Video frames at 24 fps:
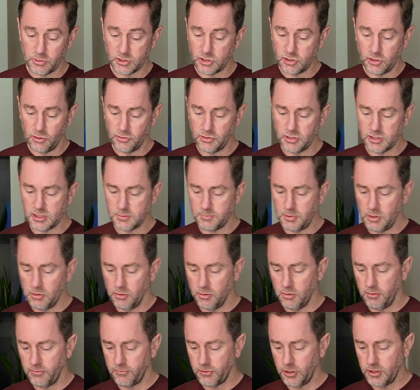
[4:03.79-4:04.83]
was no
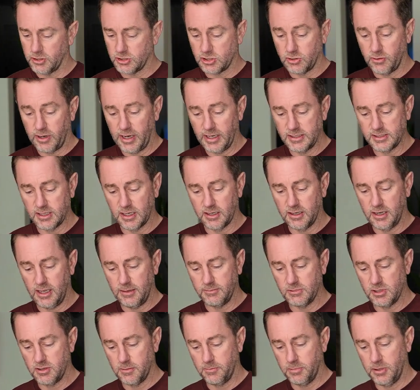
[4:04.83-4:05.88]
dispute over it, so Isaac
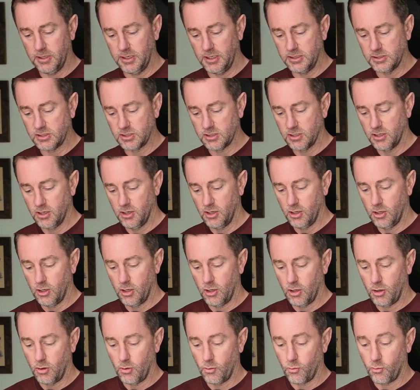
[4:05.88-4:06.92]
named the place
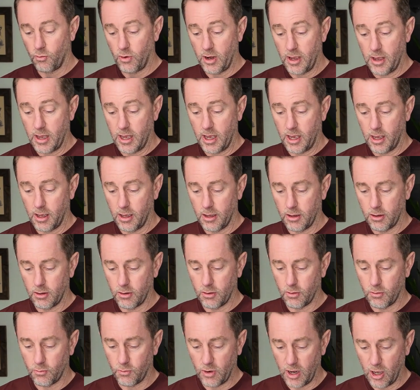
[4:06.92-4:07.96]

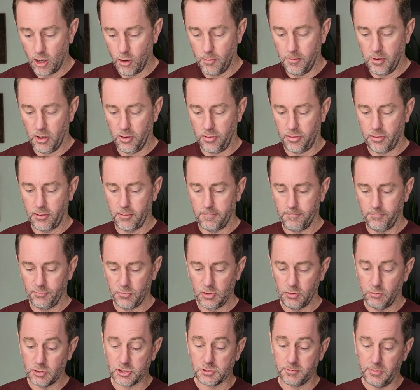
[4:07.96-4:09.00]
Rehoboth,
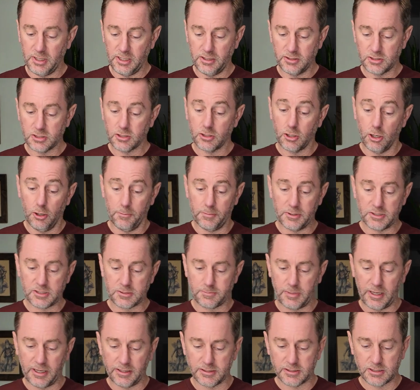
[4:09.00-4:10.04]
which means open
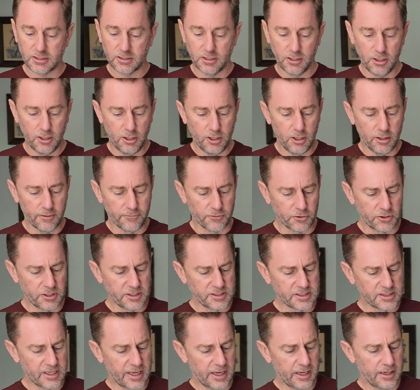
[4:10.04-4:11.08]
space. For he
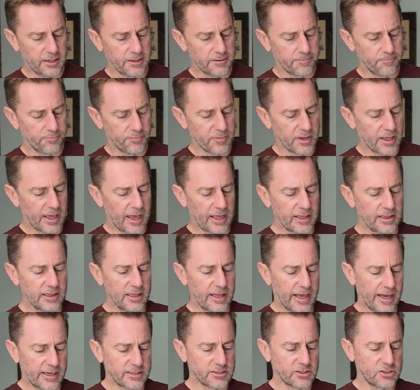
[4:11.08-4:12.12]
said, "At
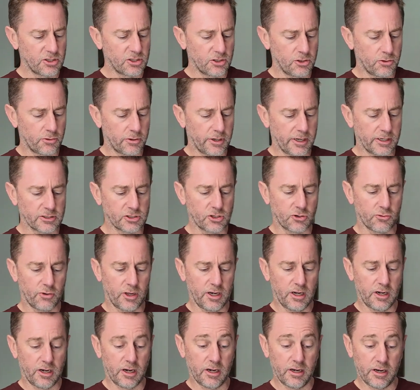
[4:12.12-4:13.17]
last the Lord has
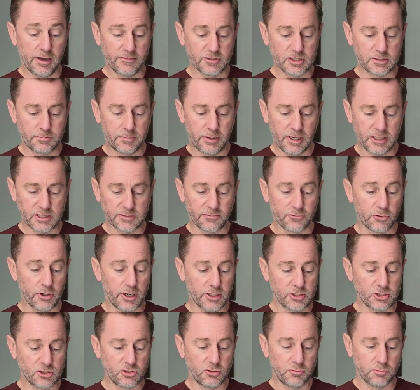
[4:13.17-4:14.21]
created enough space for
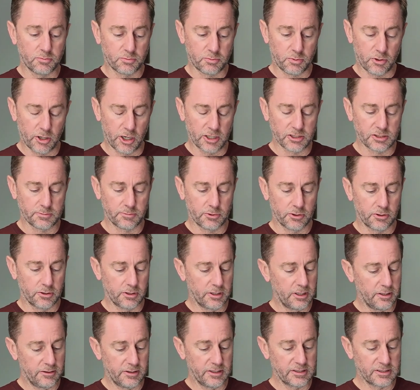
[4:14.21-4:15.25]
us to prosper
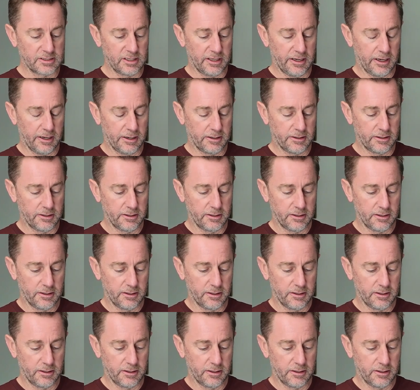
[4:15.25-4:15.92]
in this land."